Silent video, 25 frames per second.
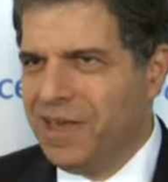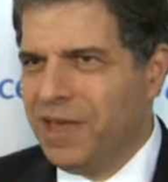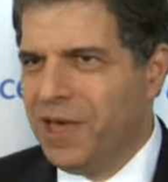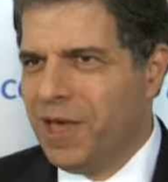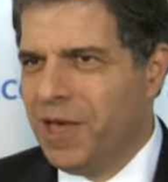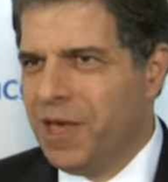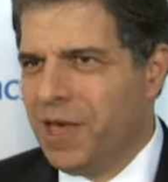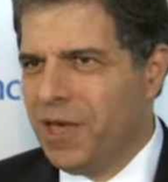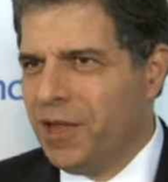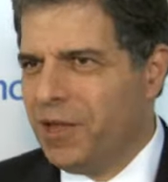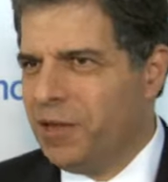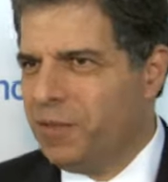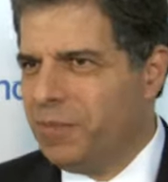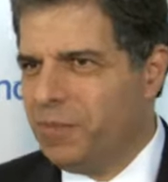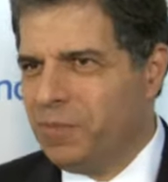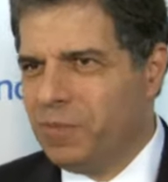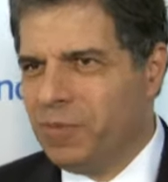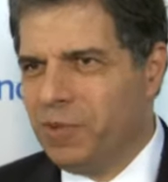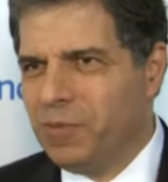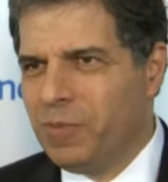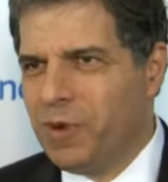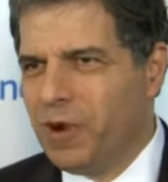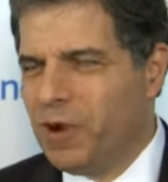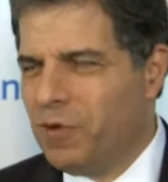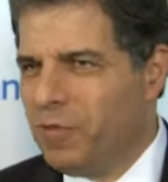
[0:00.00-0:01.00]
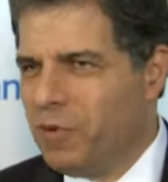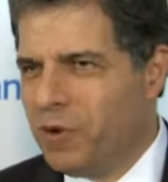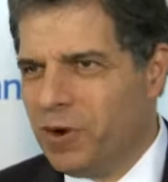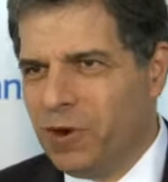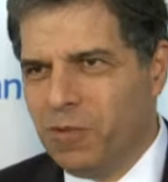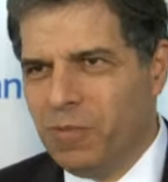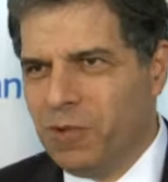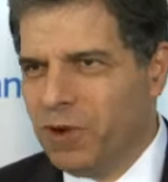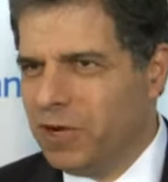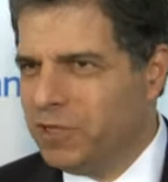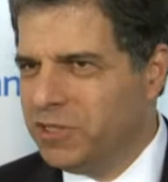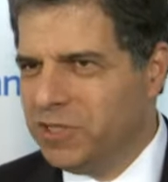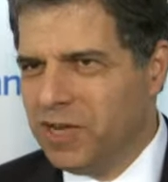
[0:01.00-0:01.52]
And you're probably
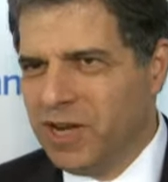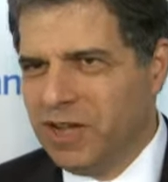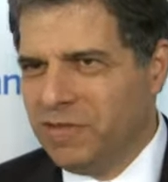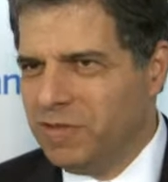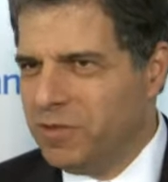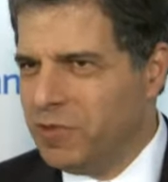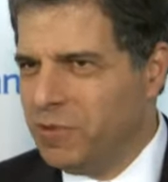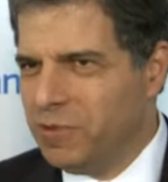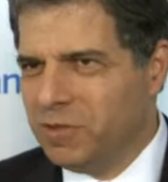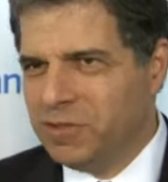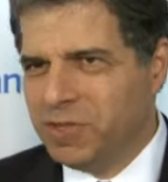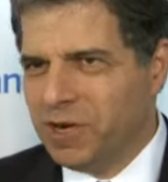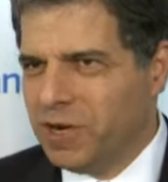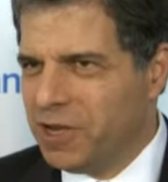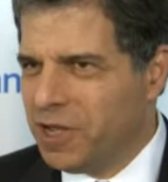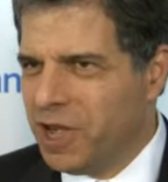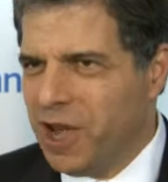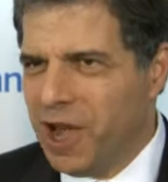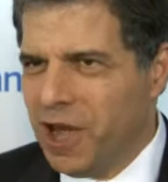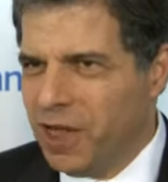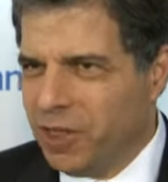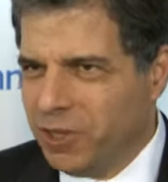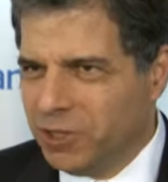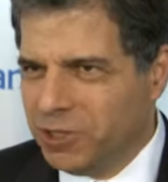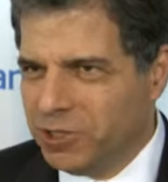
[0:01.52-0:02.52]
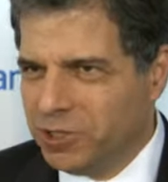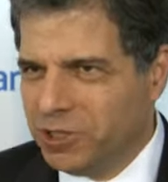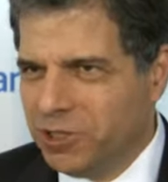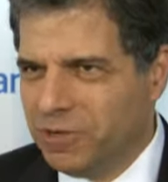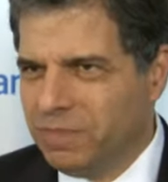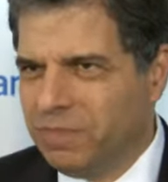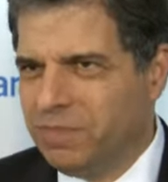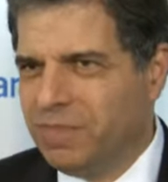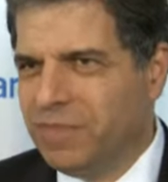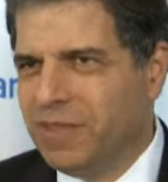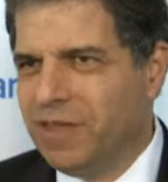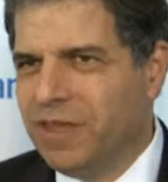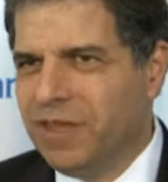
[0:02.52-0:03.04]
wondering, what does that have to do with oncology?
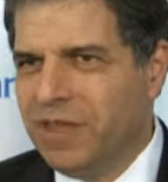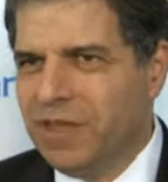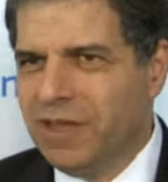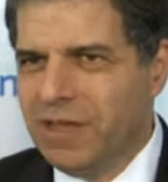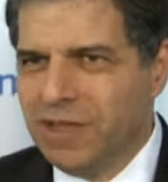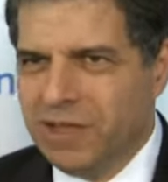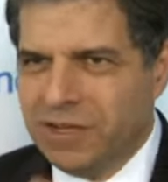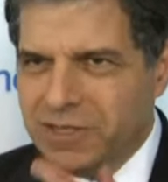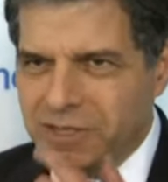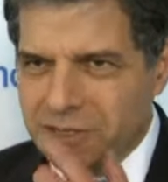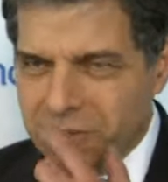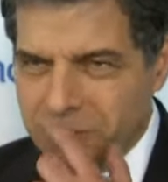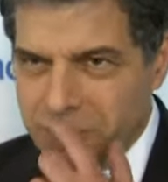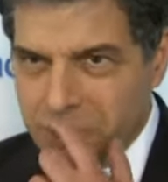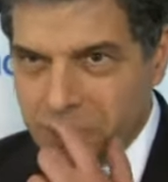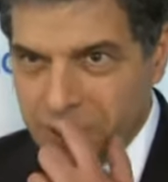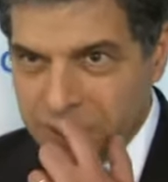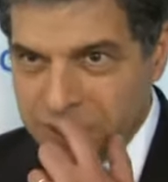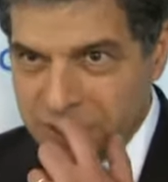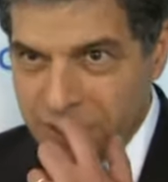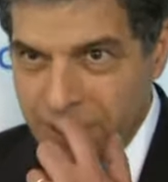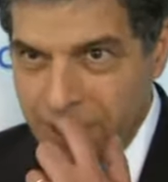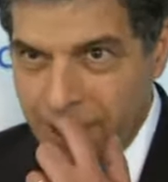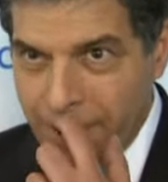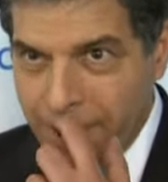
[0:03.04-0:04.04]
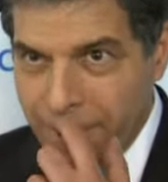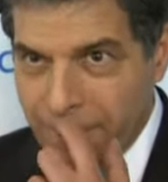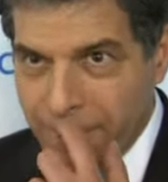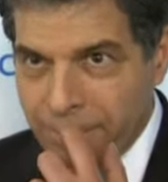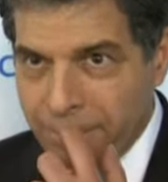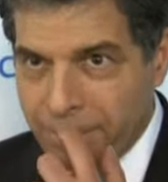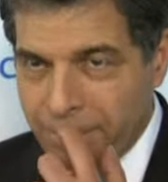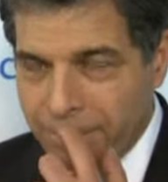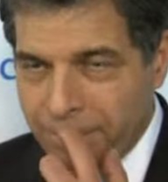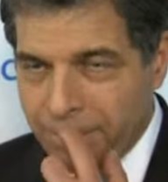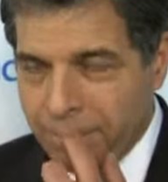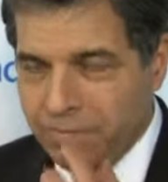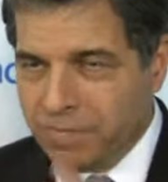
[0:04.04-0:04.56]
So it turns out
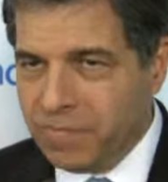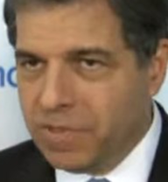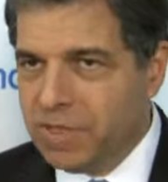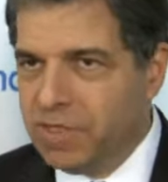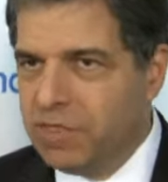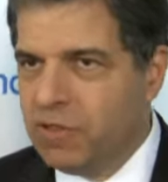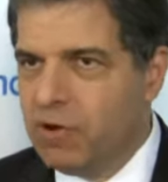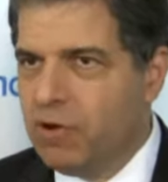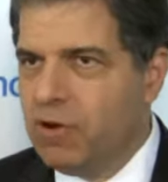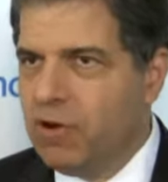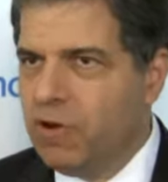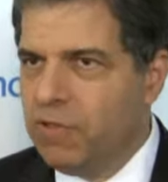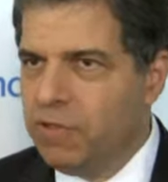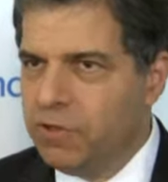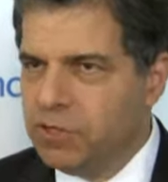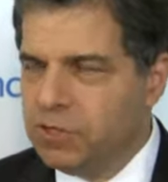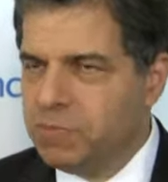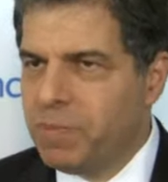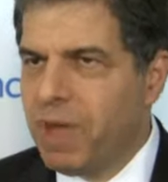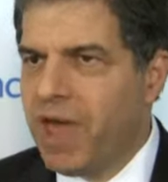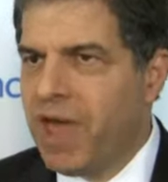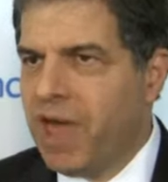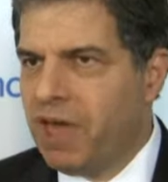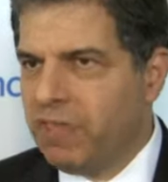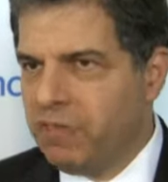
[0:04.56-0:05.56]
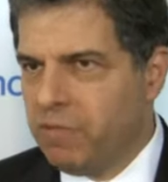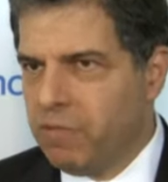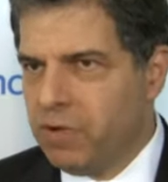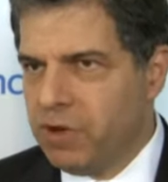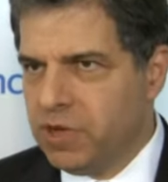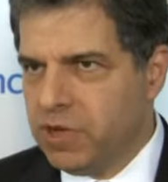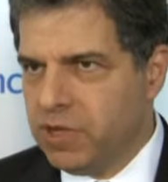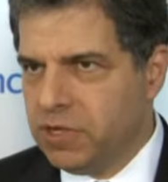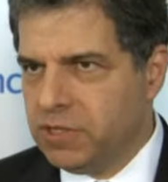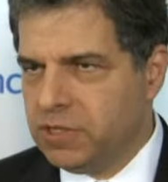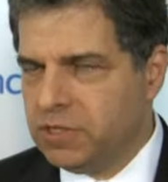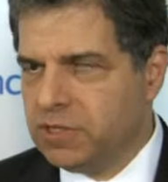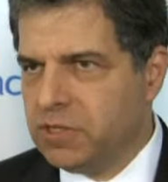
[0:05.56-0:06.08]
that all those
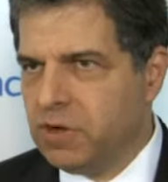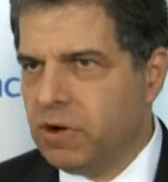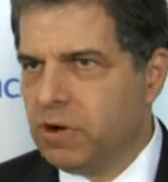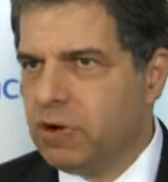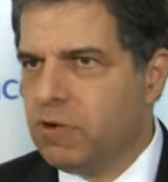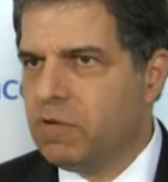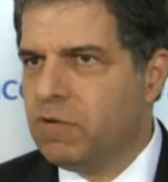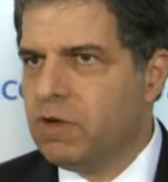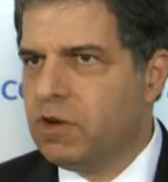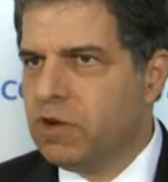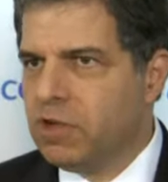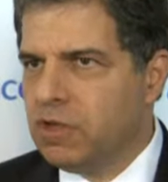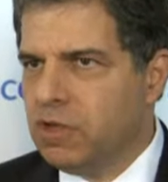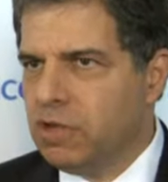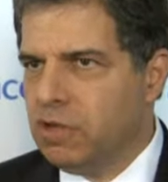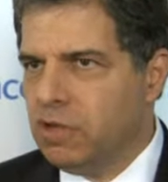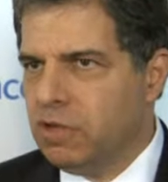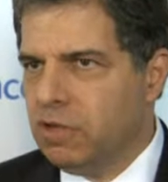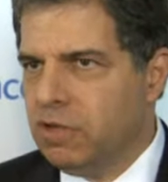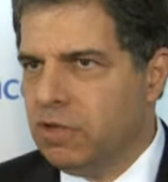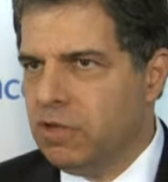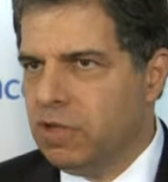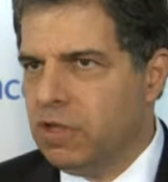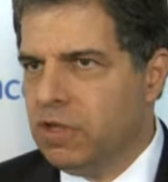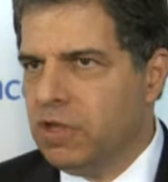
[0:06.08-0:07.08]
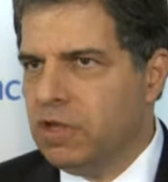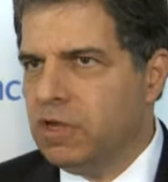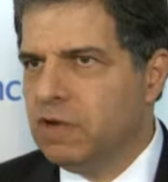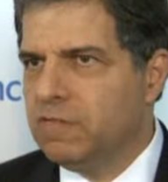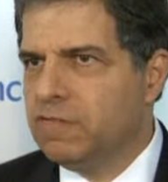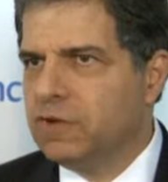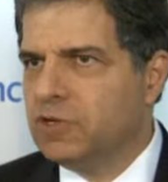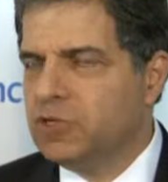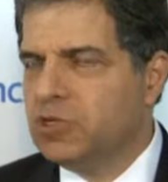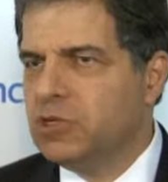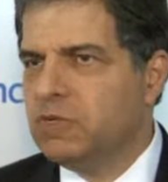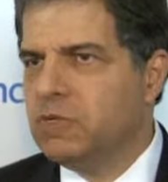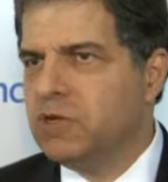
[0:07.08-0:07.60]
pathways are critical
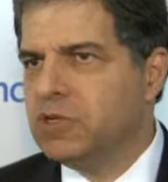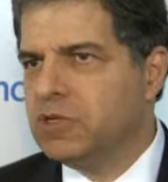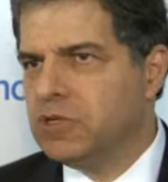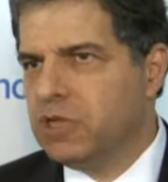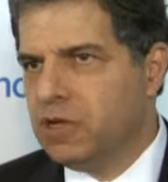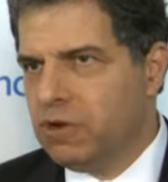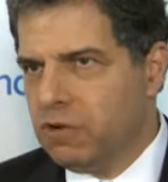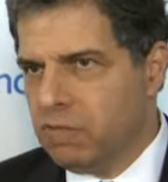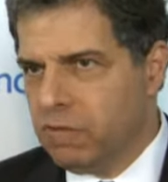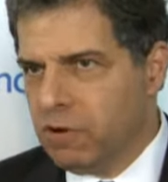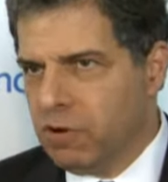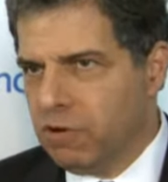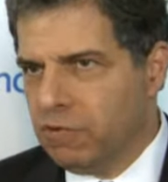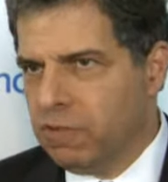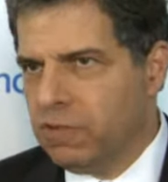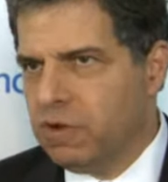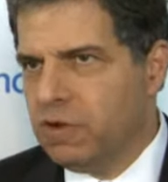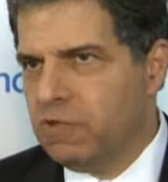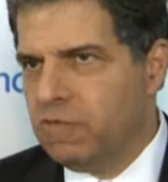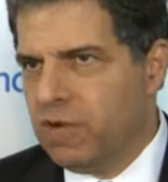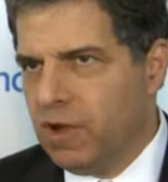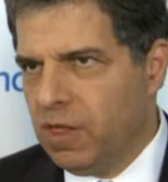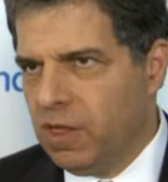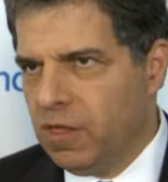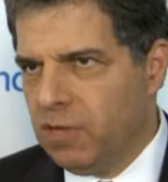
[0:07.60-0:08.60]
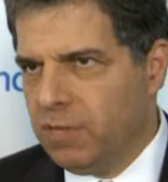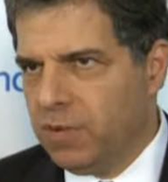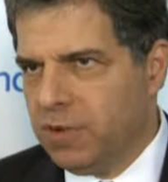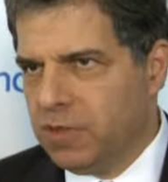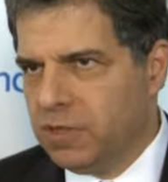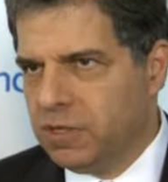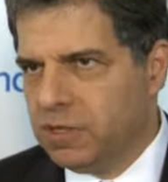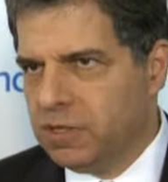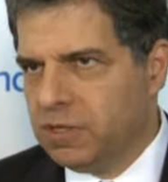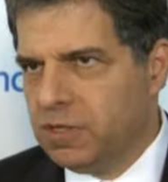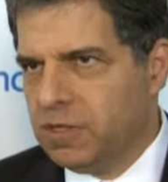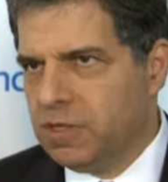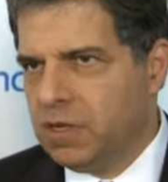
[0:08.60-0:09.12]
for tumor cell growth and
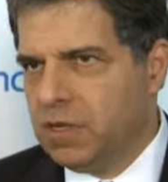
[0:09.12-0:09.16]
development.